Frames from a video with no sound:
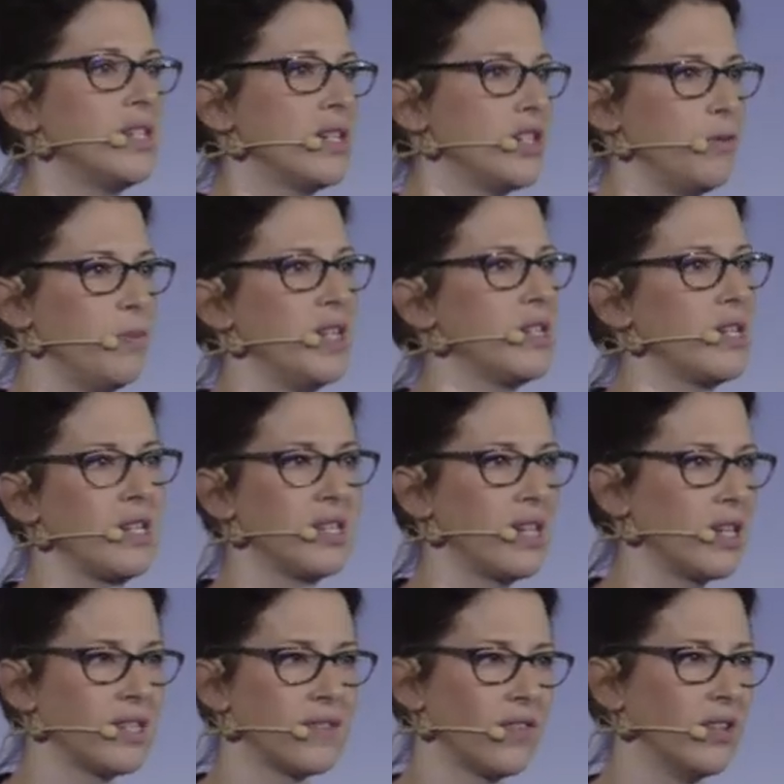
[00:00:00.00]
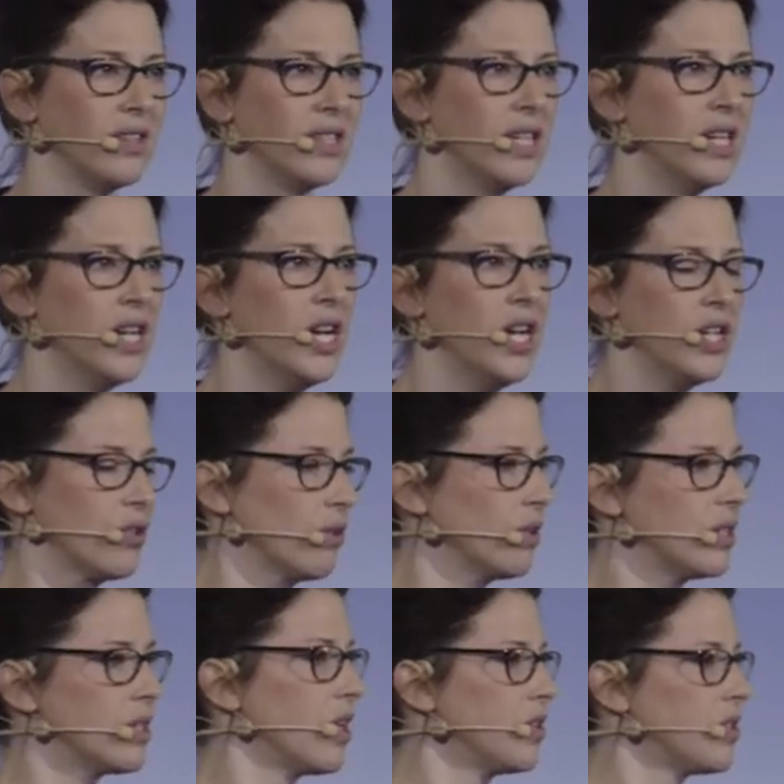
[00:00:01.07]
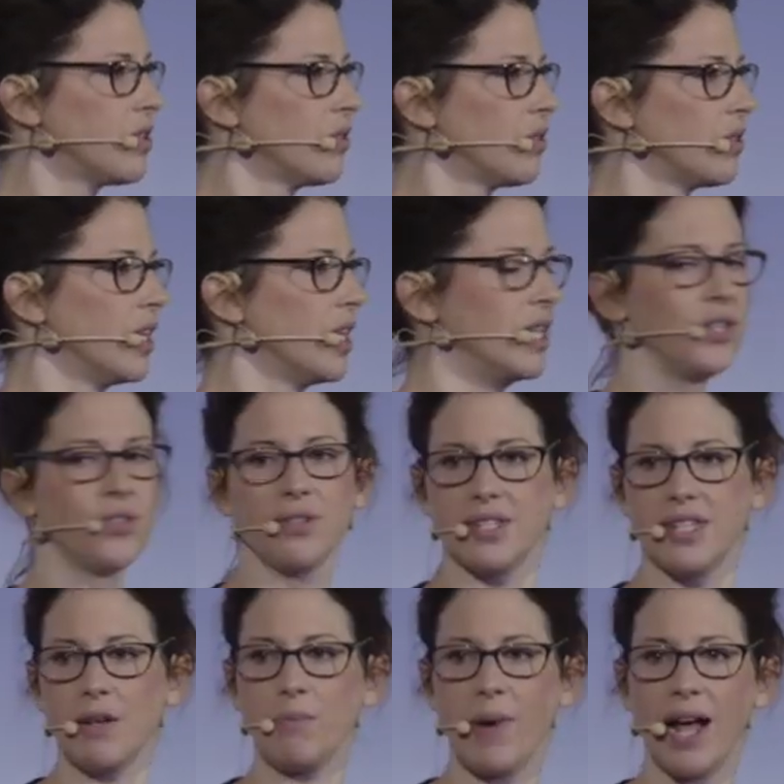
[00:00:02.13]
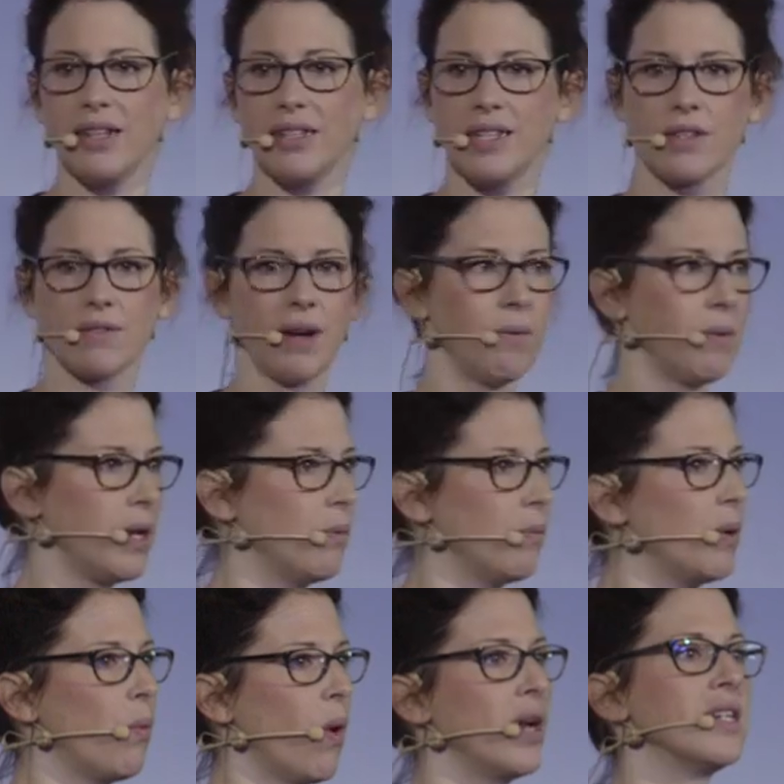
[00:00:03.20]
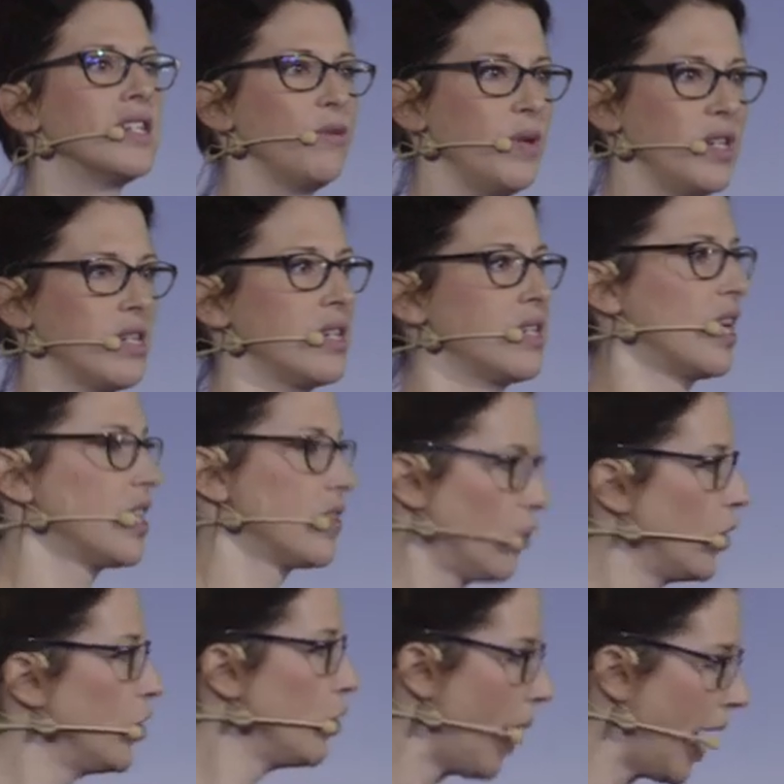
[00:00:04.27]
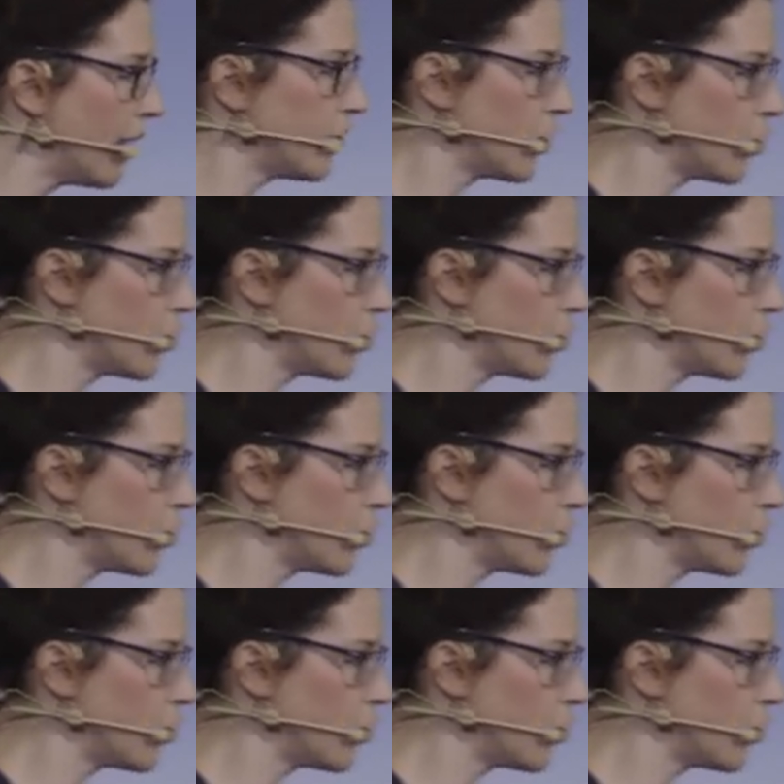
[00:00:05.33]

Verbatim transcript: it to be successful so it's also an interesting balance right we, we want it to be successful and you have to